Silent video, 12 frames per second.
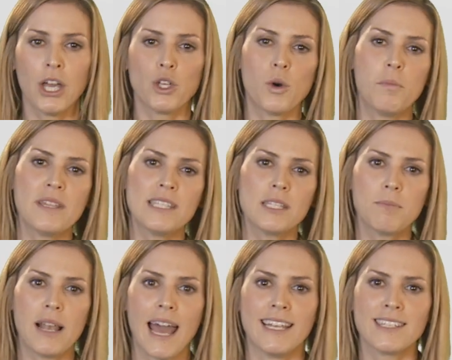Your business
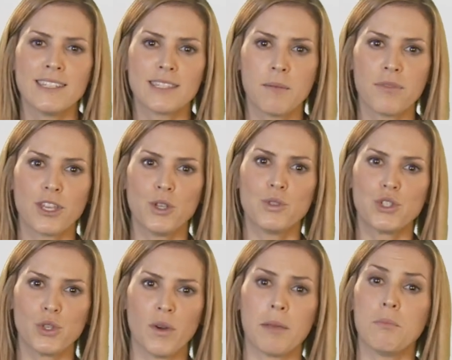plan isn't something you
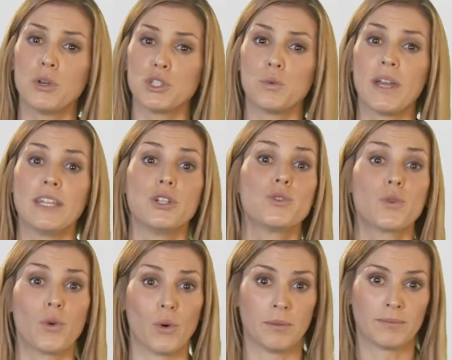do and then put away in a
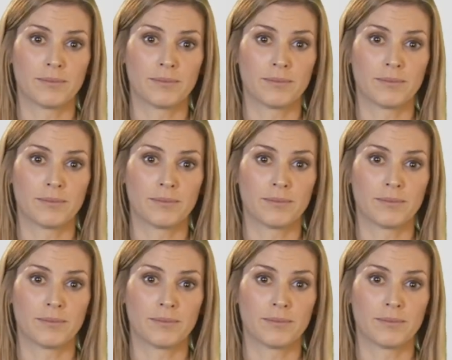drawer.